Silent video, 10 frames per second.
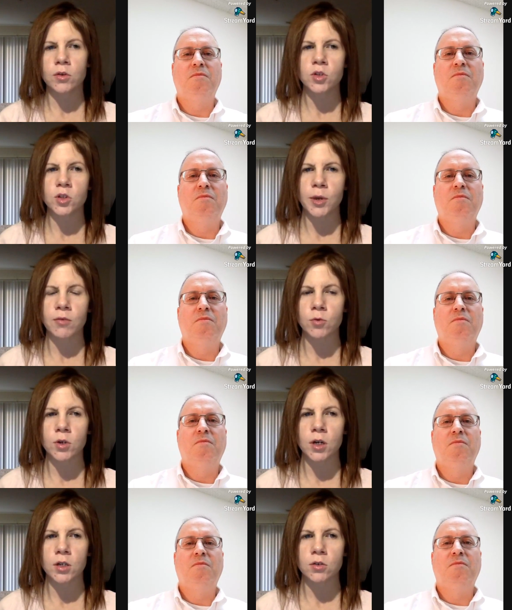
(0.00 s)
Speaker 1: you just pay
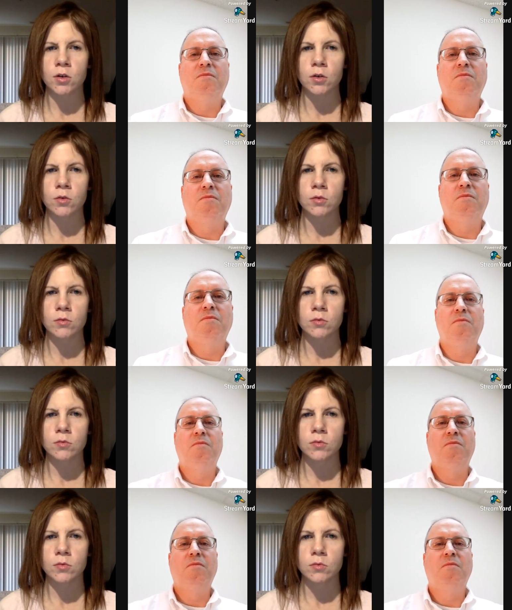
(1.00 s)
for it on your own?
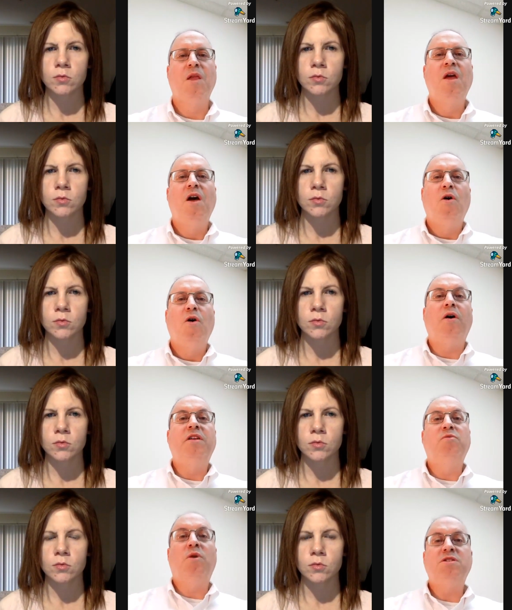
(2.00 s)

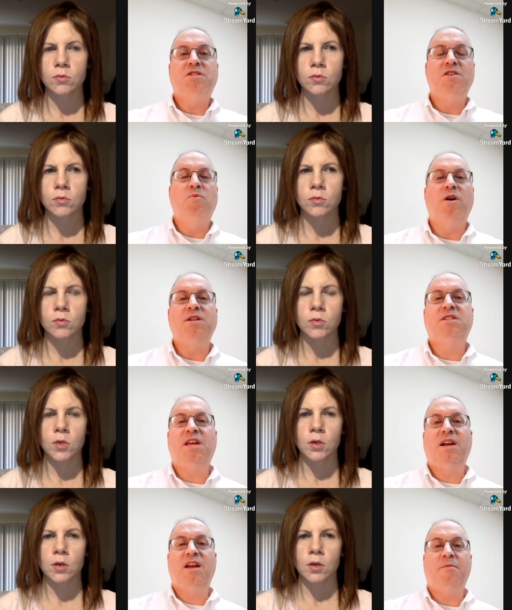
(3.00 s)
Speaker 2: Well, once you want to
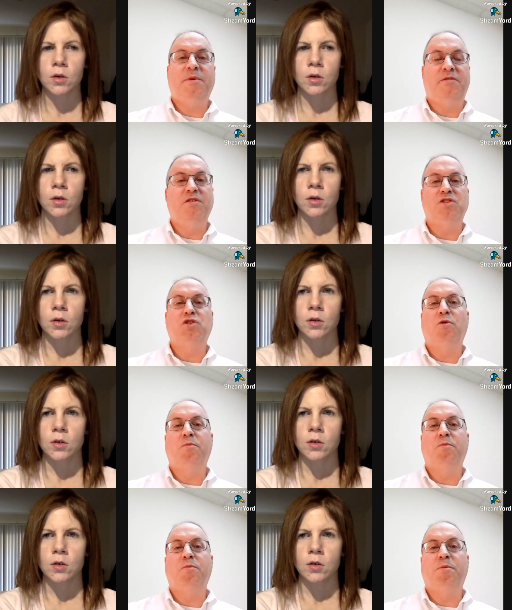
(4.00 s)
set it up, if you're a
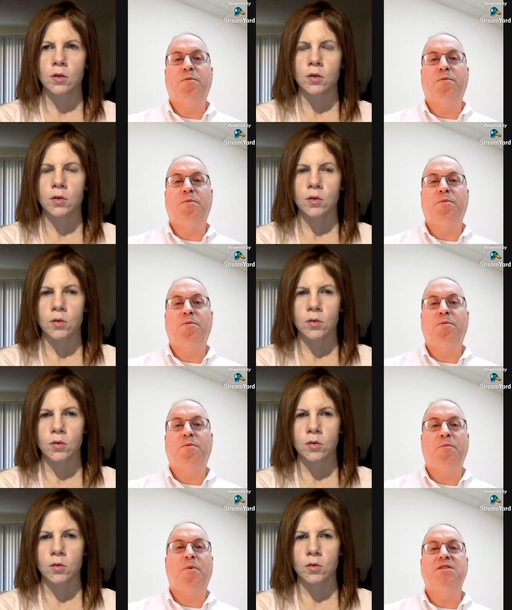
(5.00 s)
sole
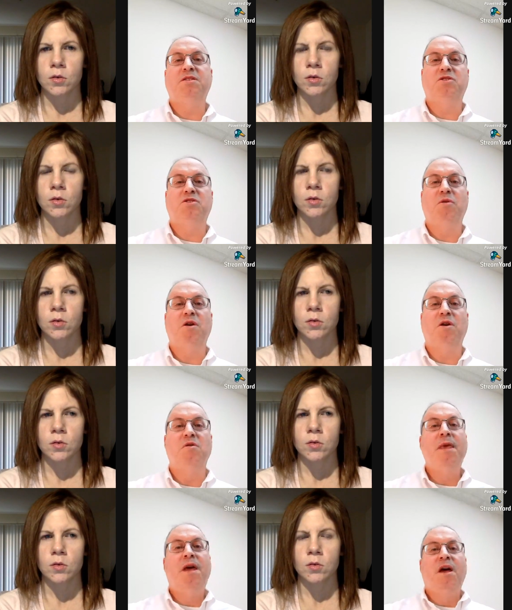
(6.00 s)
provider just doing
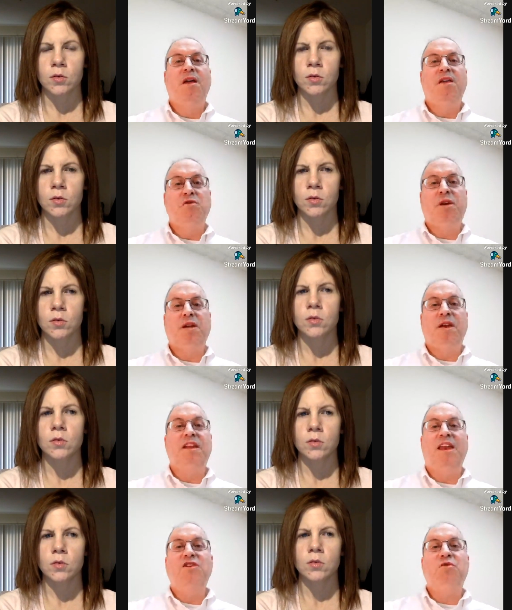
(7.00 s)
business on your own,
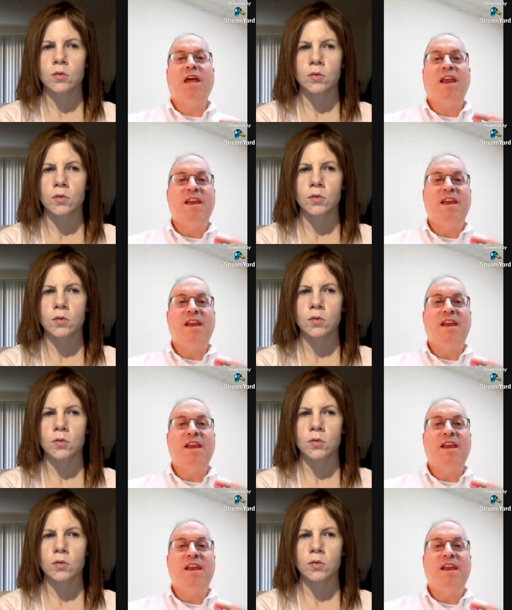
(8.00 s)
you can,